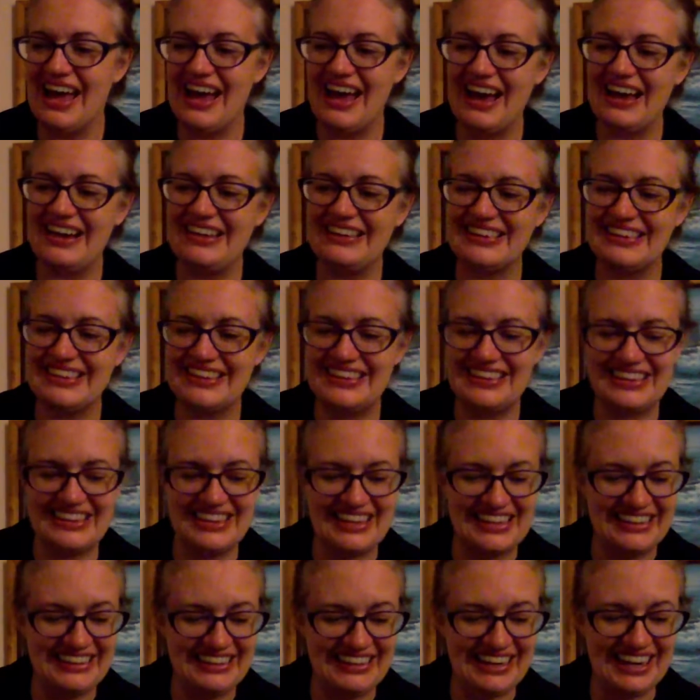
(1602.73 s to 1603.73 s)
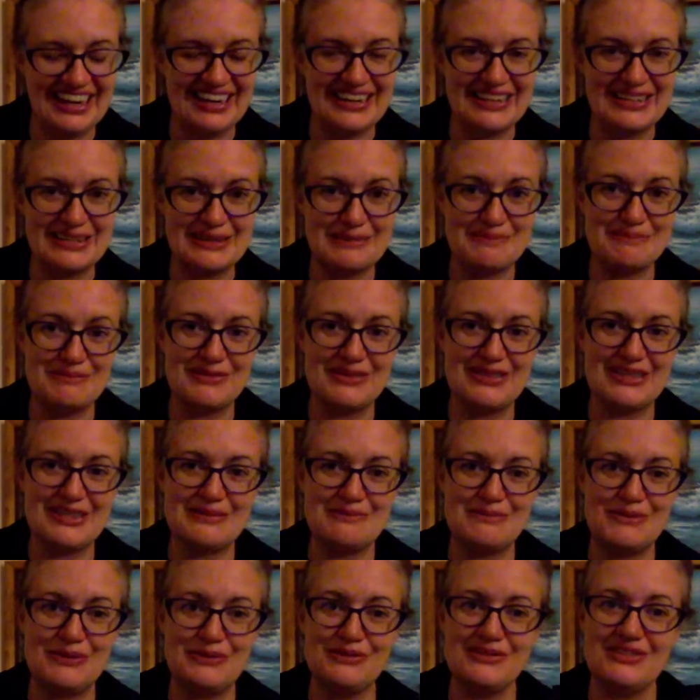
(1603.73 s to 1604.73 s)
I think I am the
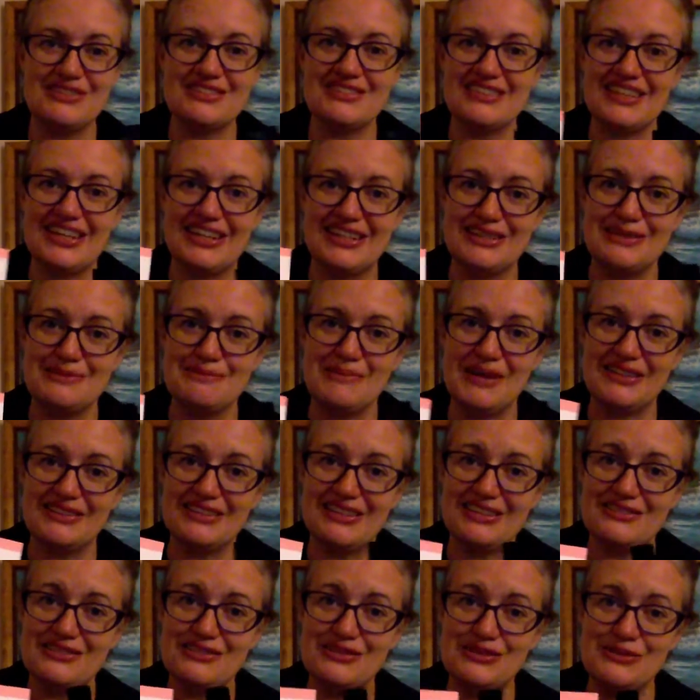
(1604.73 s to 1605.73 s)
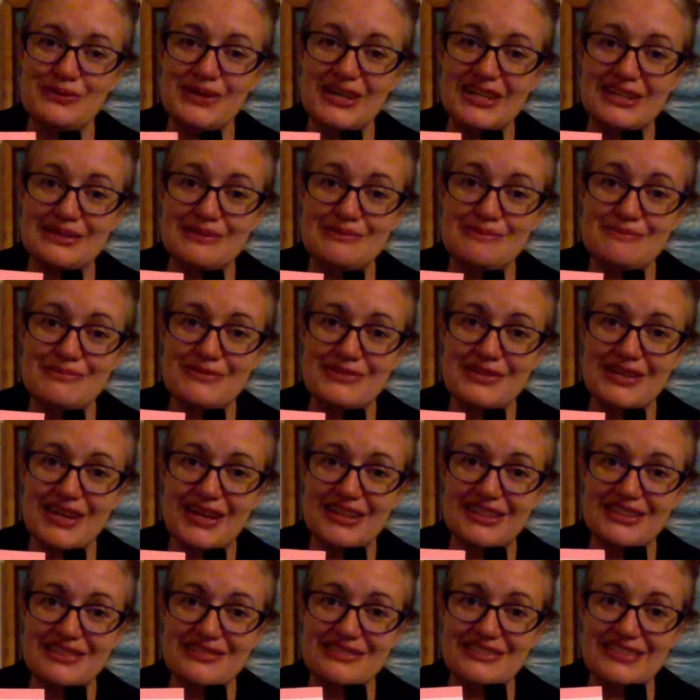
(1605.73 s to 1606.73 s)
most excited about these two items,
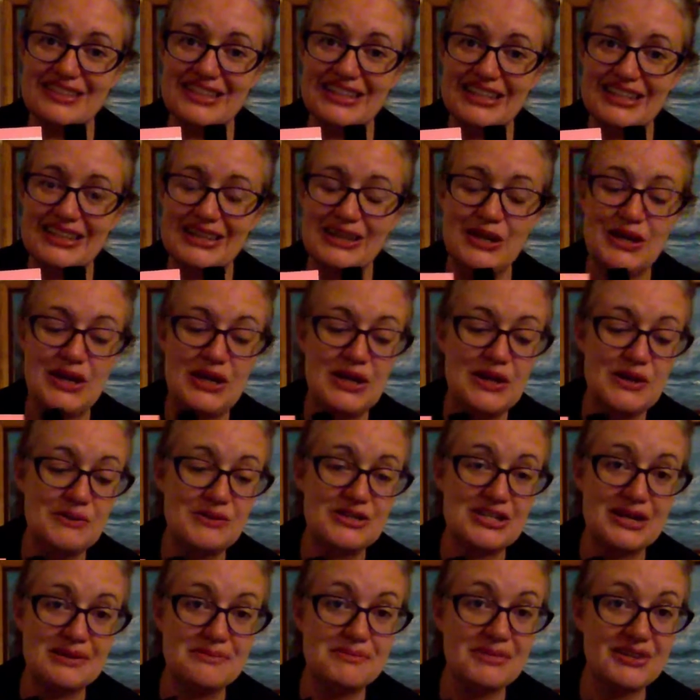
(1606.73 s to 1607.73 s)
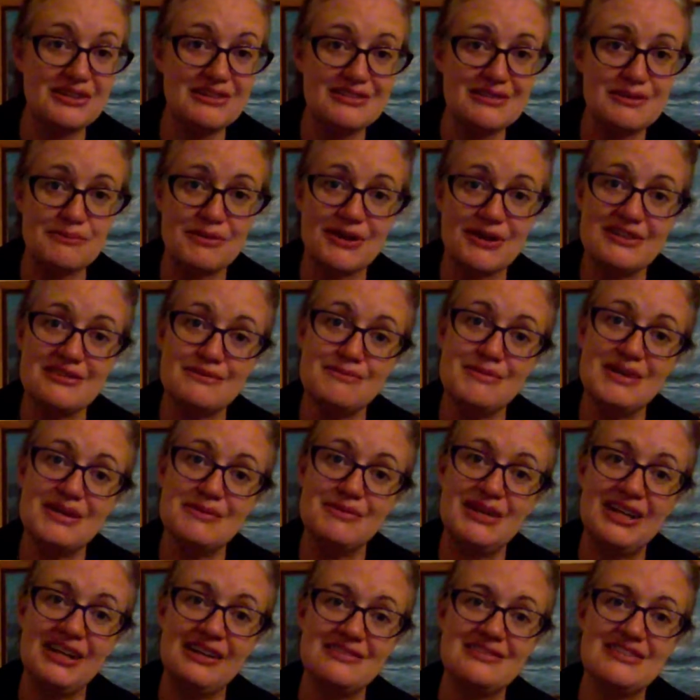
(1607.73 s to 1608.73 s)
honestly, which I'm a little surprised about
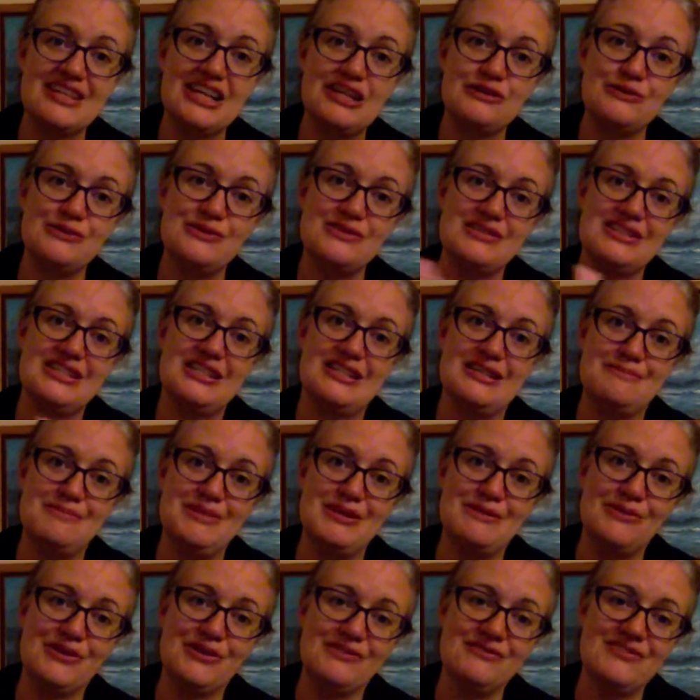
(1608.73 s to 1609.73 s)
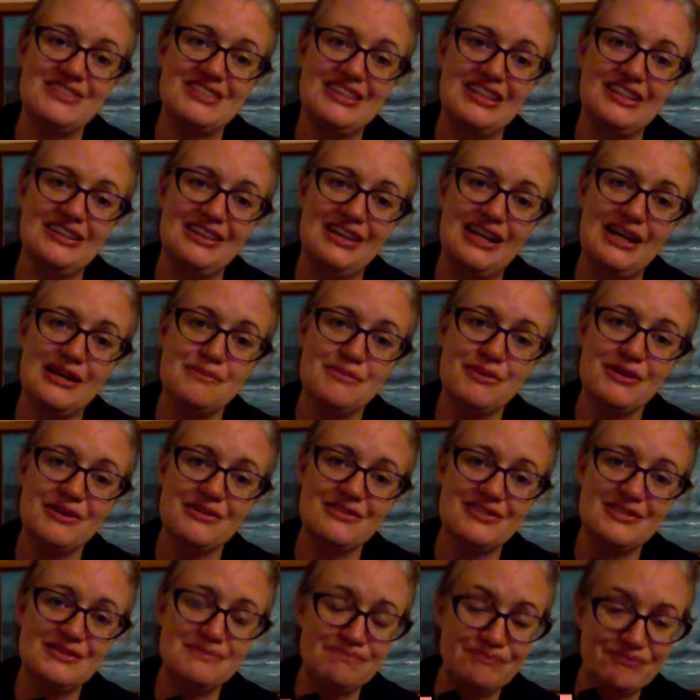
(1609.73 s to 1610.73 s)
because I always tend to be more of a skincare
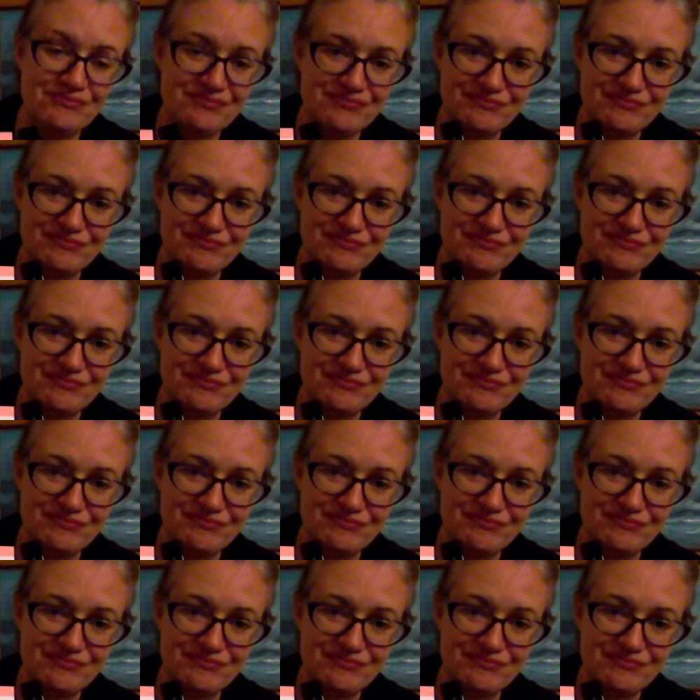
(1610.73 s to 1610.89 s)
person.